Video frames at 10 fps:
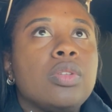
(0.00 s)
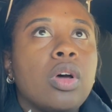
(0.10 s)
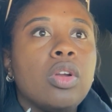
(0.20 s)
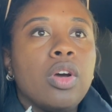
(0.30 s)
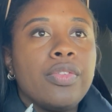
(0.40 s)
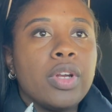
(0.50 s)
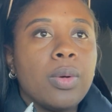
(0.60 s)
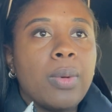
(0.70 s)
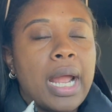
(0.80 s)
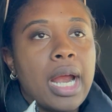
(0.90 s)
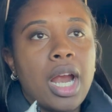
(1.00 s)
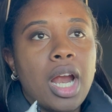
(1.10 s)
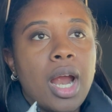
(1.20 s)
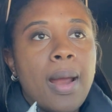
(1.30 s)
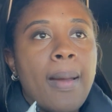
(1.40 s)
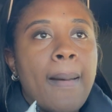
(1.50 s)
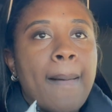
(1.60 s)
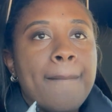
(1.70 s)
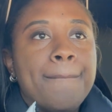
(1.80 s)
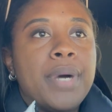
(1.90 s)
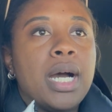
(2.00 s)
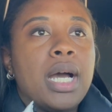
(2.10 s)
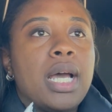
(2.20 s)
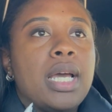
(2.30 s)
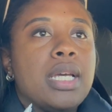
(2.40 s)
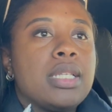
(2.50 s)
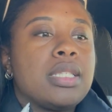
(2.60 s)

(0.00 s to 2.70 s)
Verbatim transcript: Don't know if you're aware, but